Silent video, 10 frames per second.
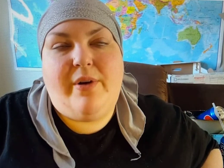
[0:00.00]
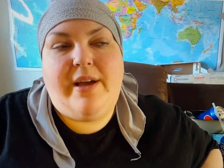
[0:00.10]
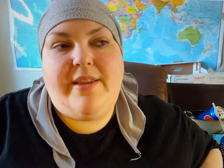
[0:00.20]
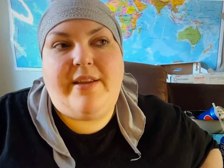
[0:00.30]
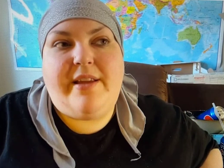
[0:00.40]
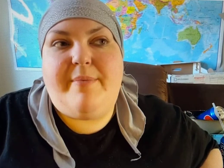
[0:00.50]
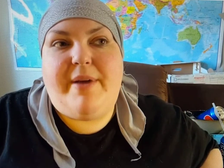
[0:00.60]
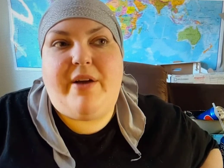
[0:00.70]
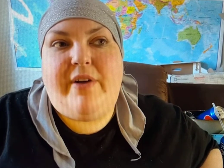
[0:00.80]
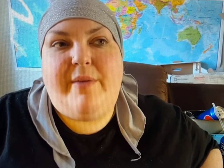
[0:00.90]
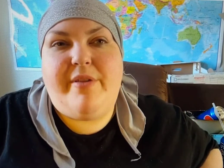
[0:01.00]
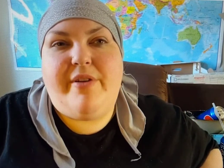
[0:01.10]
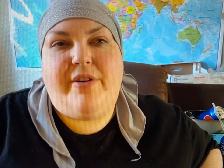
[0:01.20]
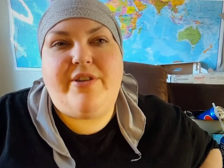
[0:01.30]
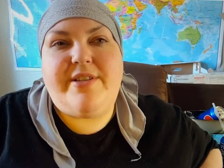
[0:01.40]
And then, like, my
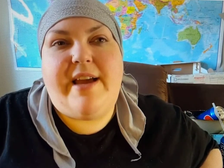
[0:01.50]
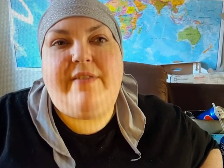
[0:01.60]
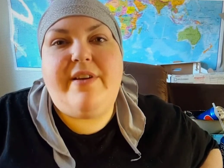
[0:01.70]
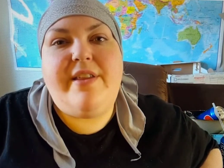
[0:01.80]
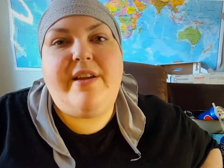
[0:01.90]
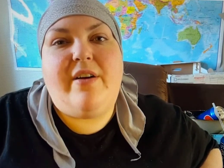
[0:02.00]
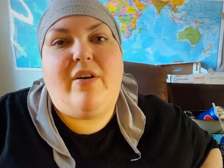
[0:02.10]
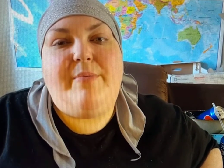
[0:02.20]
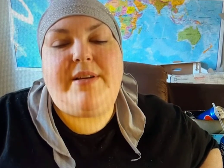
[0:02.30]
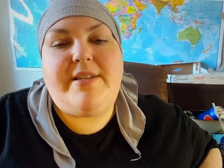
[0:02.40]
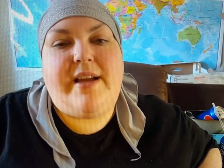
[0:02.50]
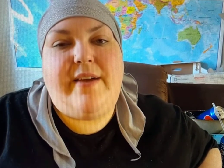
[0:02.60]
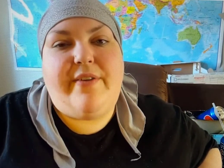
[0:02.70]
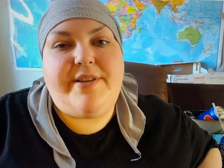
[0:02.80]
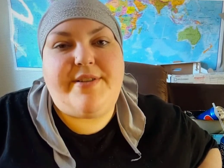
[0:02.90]
grandmother, just everything all mixed
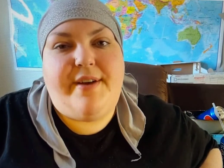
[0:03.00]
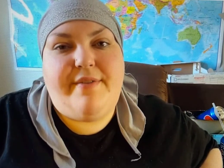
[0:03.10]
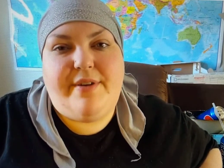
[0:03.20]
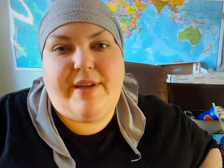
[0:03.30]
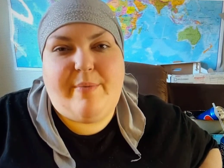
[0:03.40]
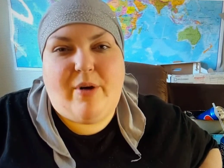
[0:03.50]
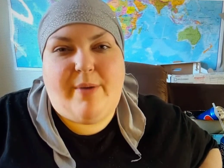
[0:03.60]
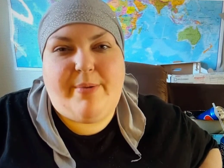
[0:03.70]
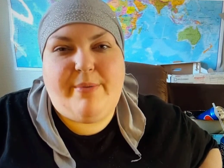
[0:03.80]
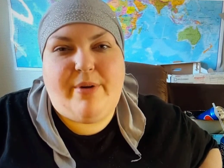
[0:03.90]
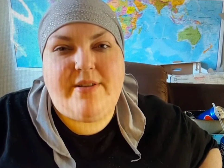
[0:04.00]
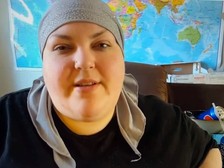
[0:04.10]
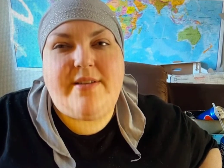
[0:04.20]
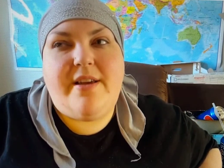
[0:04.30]
together. I still haven't, like, properly processed.